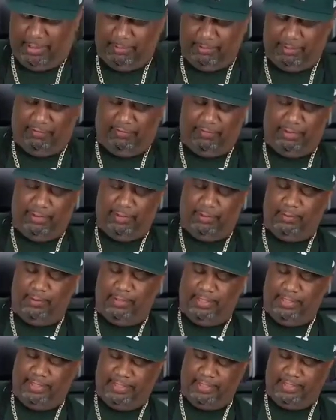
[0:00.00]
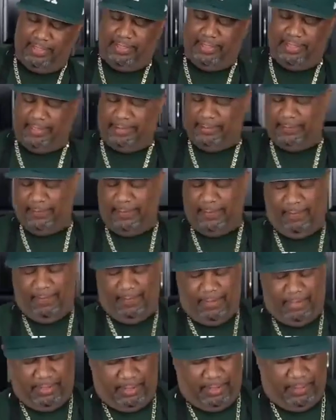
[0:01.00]
I'm just finna go ahead and get down,
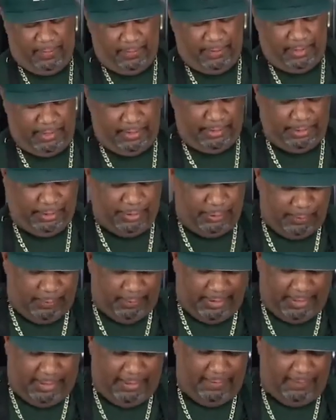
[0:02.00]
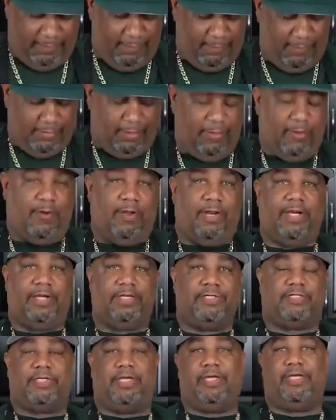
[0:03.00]
you know what I mean, and do me. All I
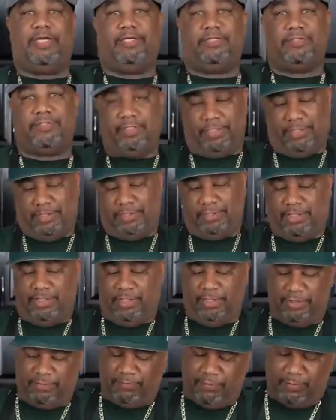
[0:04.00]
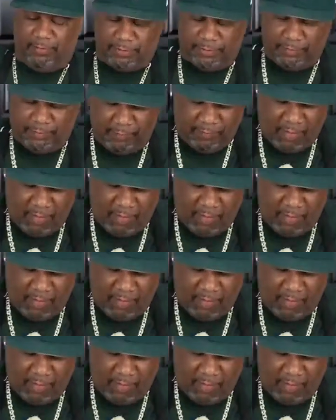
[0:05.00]
can say is Cheers, folks.